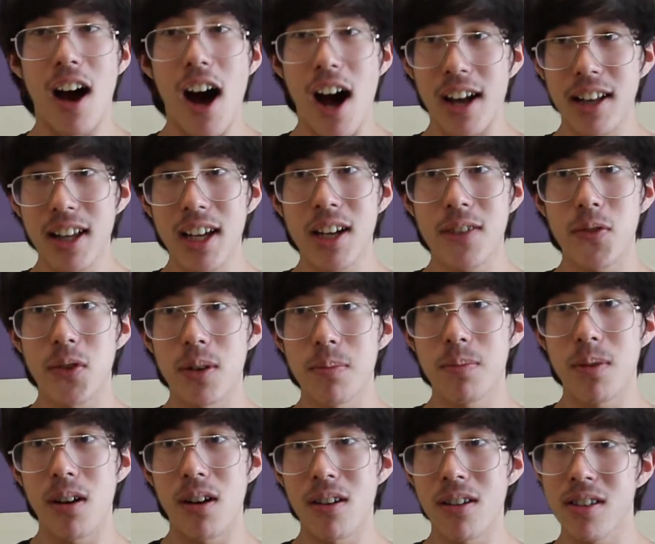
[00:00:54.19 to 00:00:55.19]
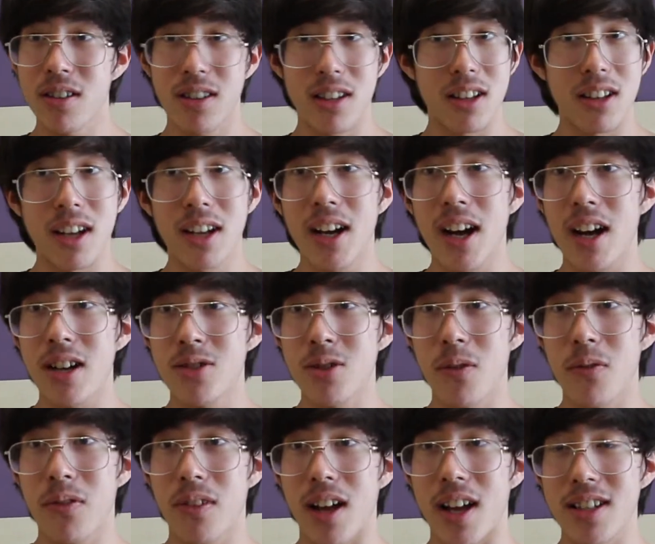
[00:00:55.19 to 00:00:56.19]
I like football. They like
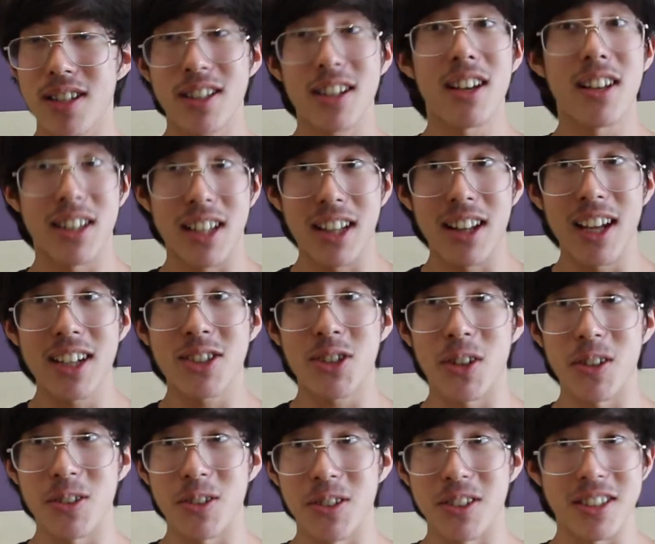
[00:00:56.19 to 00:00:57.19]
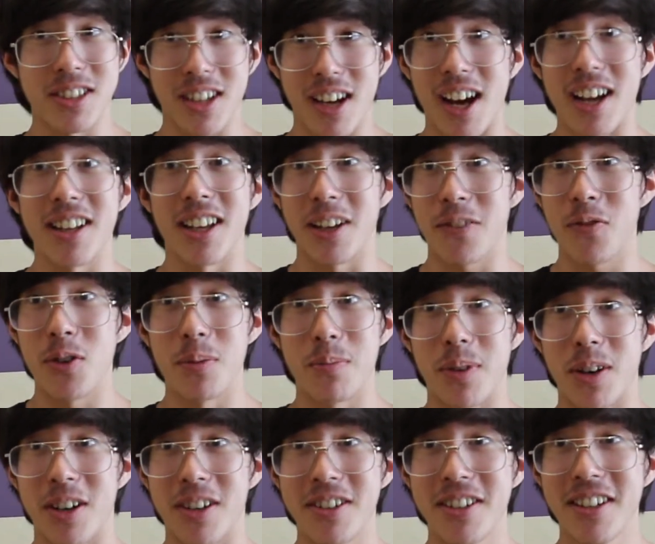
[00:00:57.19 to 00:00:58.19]
hydro flasks. They like turtles. I like
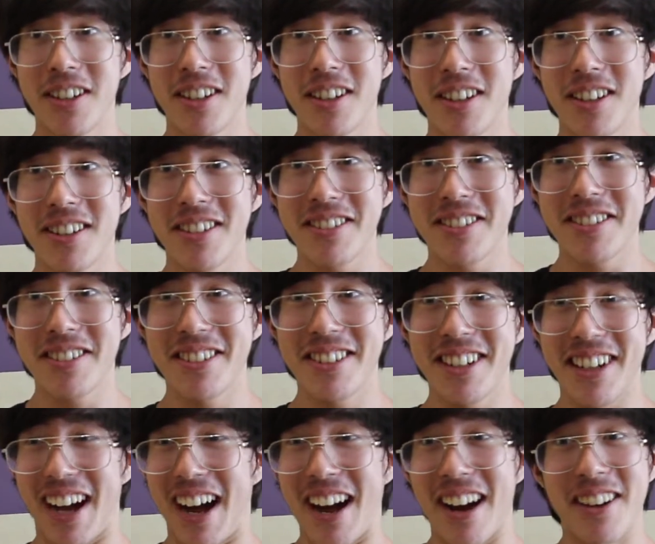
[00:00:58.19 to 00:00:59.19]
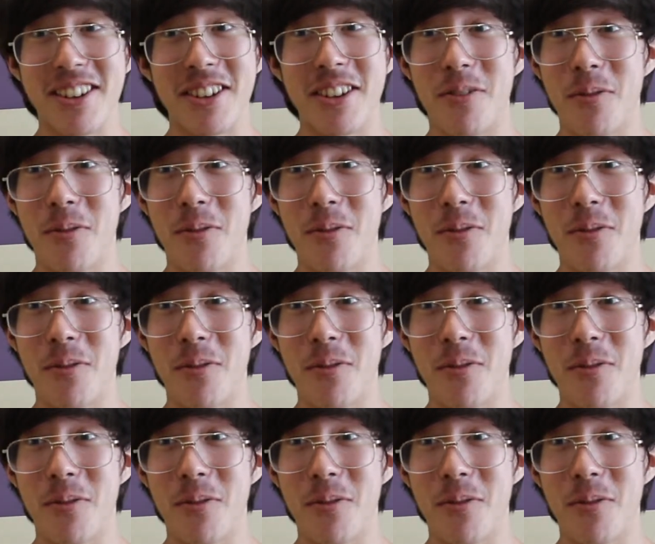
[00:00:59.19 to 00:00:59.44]
football. I don't care. Yeah.